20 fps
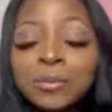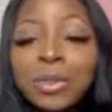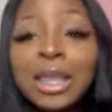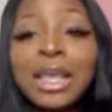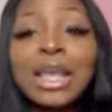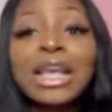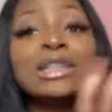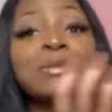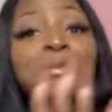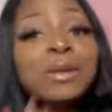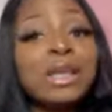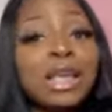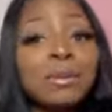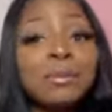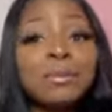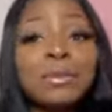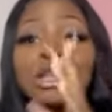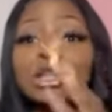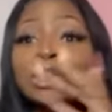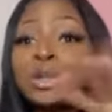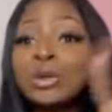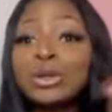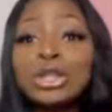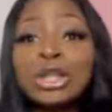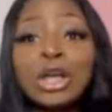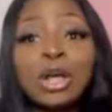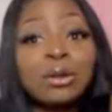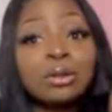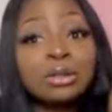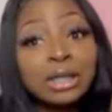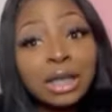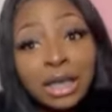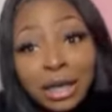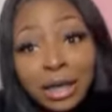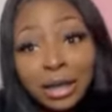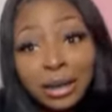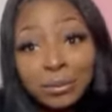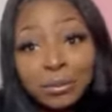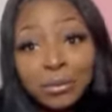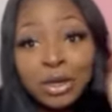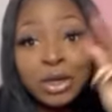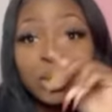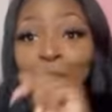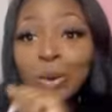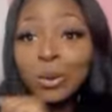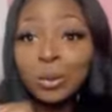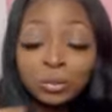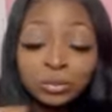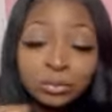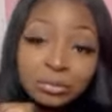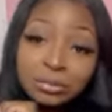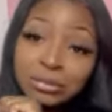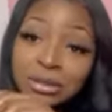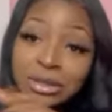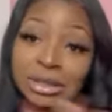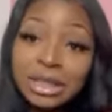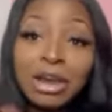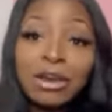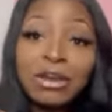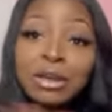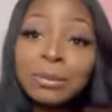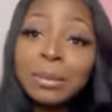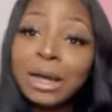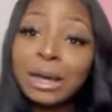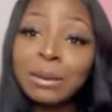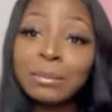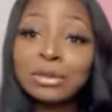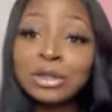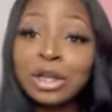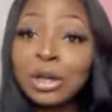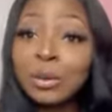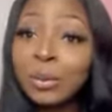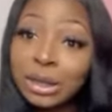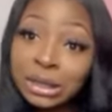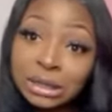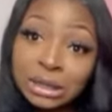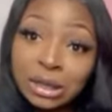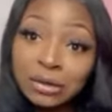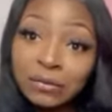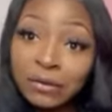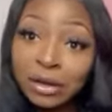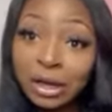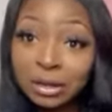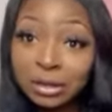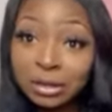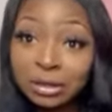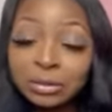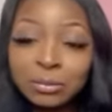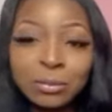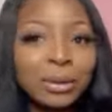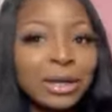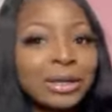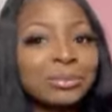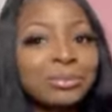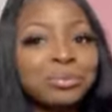He's Bohemian, so shout out to him, you know, carrying the Bahamas all the way to the finals. But